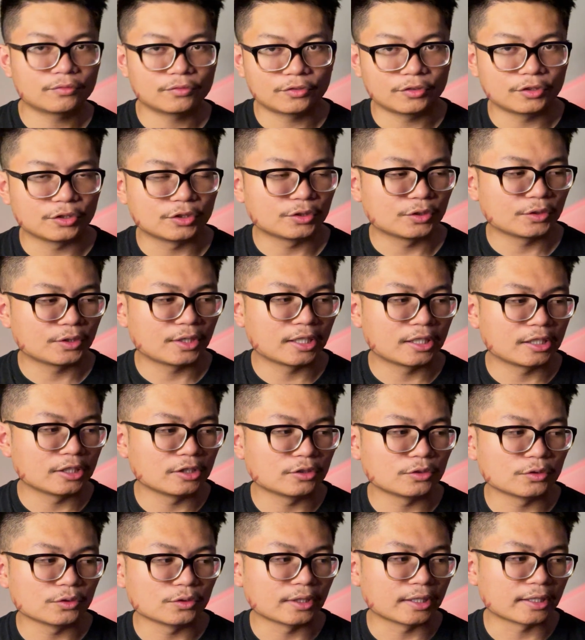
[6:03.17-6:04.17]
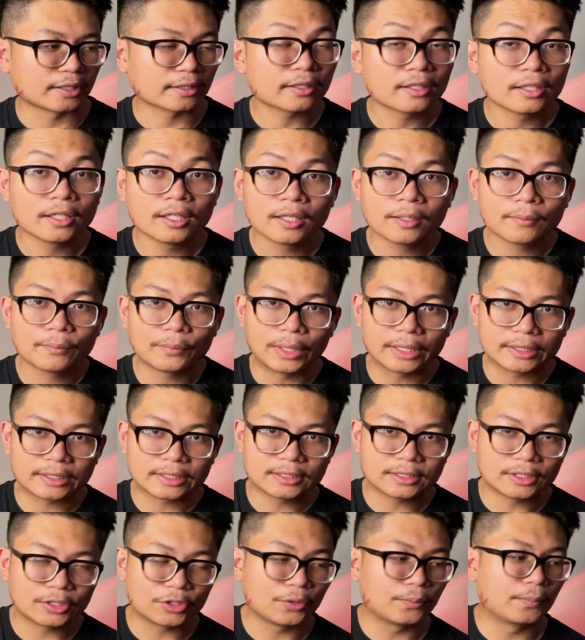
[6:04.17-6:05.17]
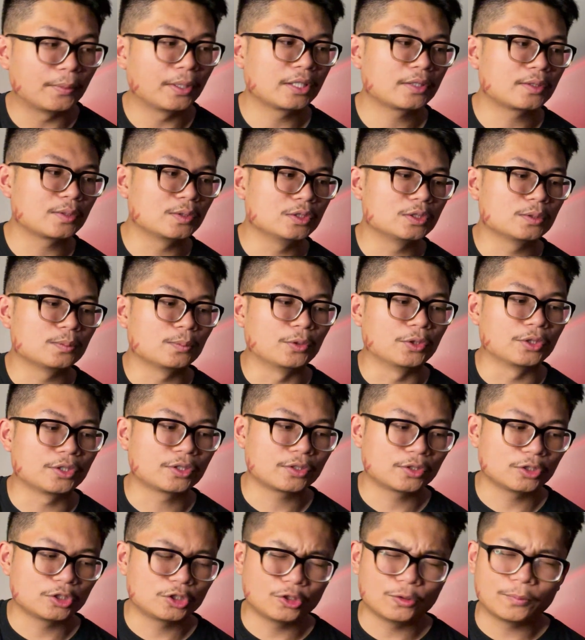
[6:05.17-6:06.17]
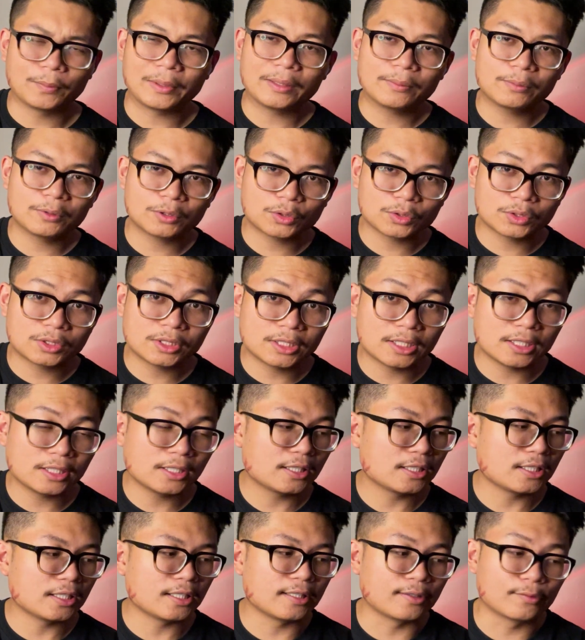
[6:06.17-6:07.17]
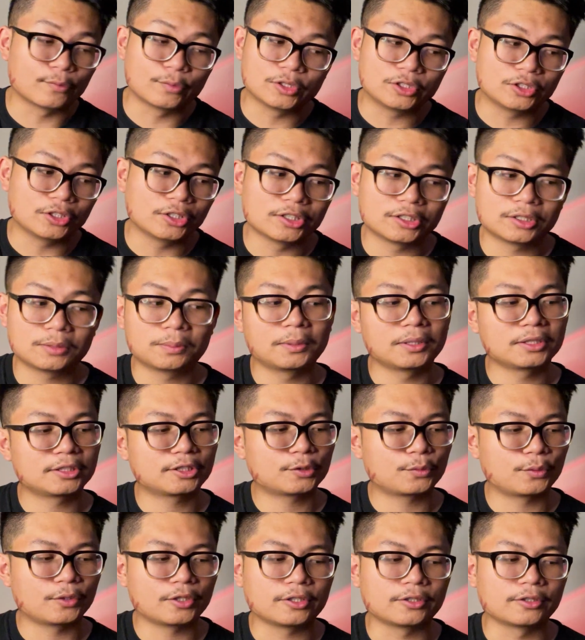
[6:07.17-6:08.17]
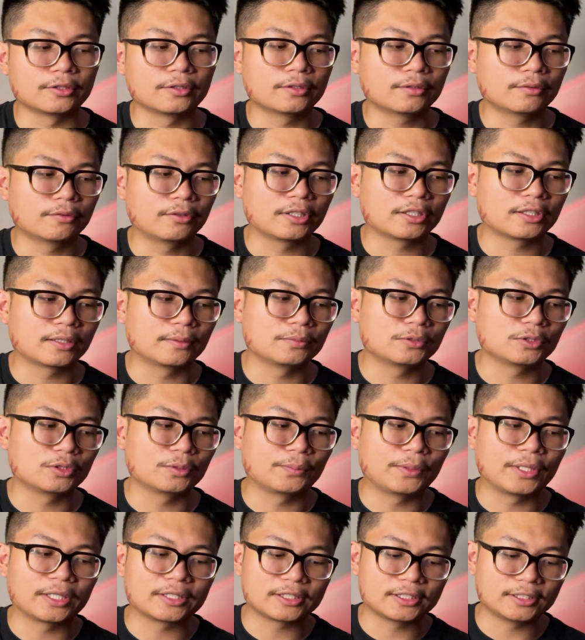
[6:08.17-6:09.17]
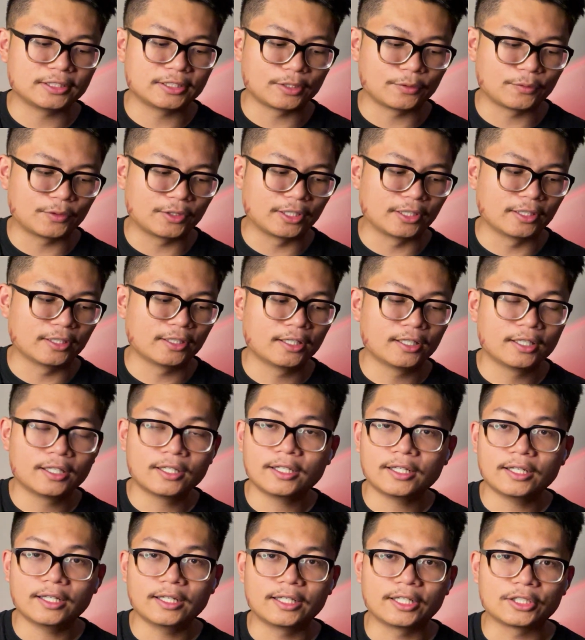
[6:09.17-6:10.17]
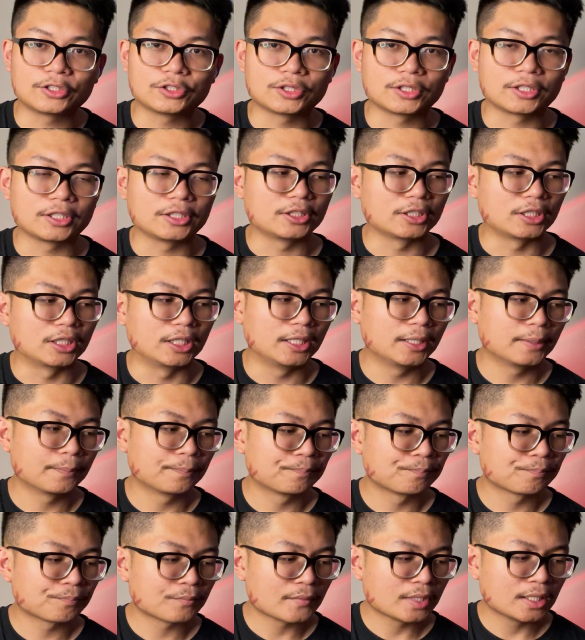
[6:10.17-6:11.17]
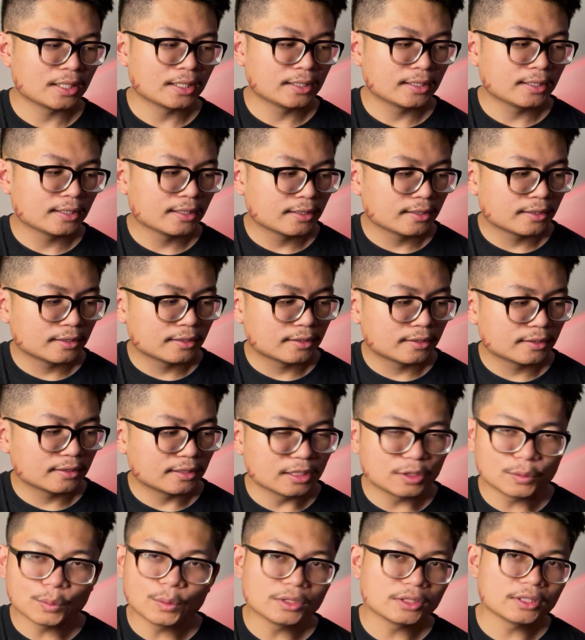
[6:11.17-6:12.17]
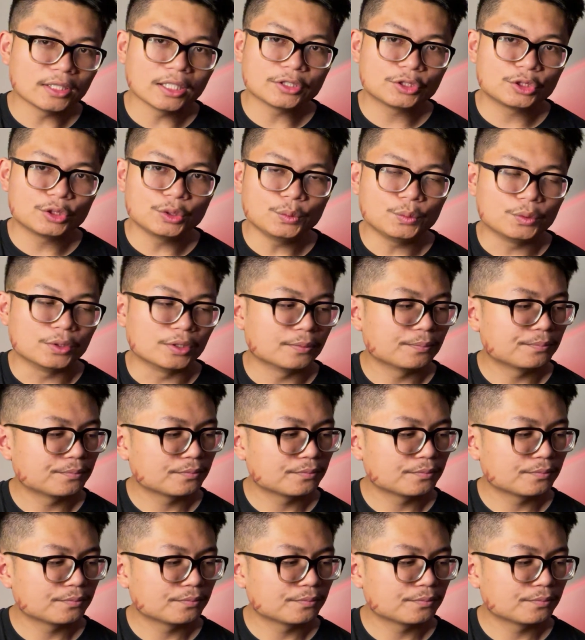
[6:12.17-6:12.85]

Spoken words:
for you to get into like practicing your bar chords more, because you'll be able to see the results much quicker when it comes to practicing with an electric guitar. This one's not tuned.